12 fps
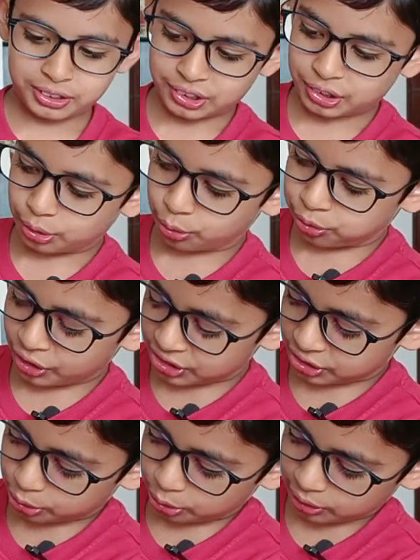So
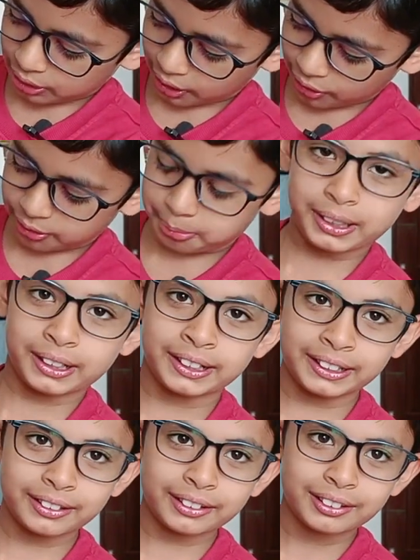first hole I have made
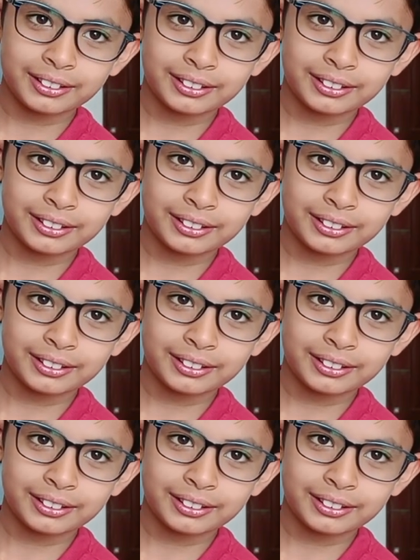here